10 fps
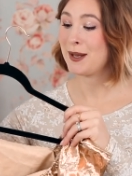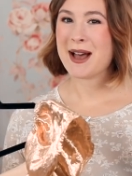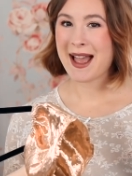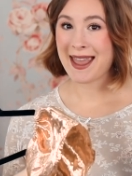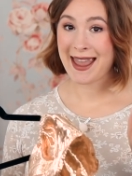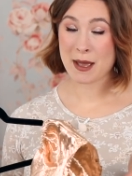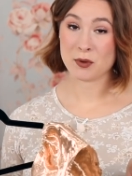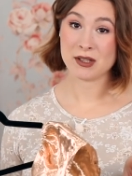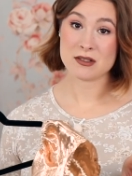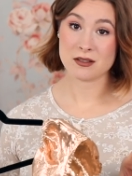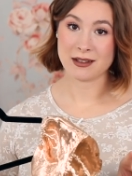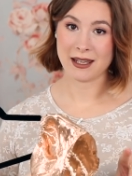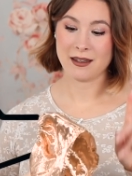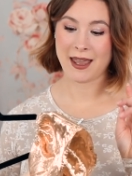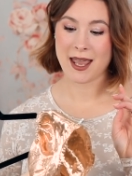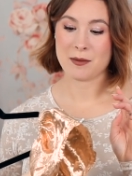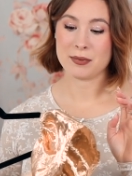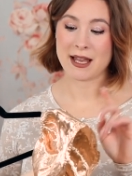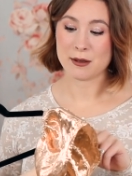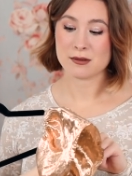but I am going to link a
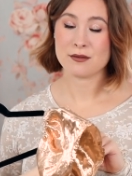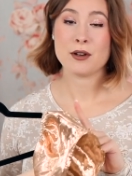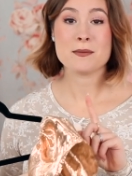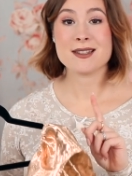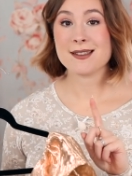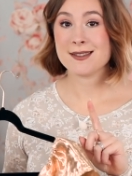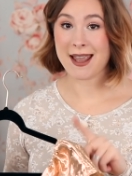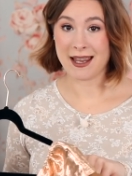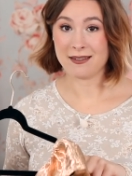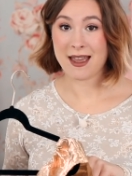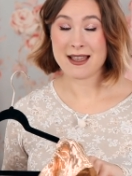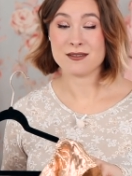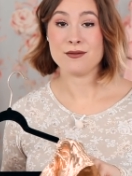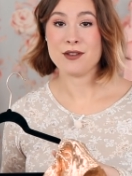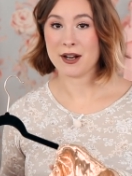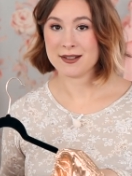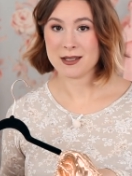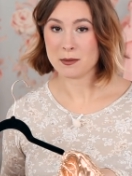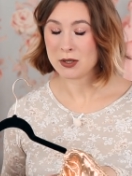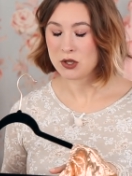blouse from Sezane that is very
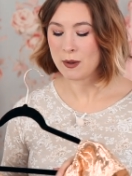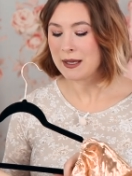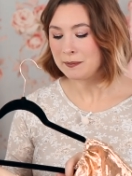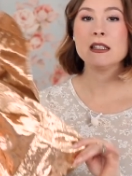similar to it.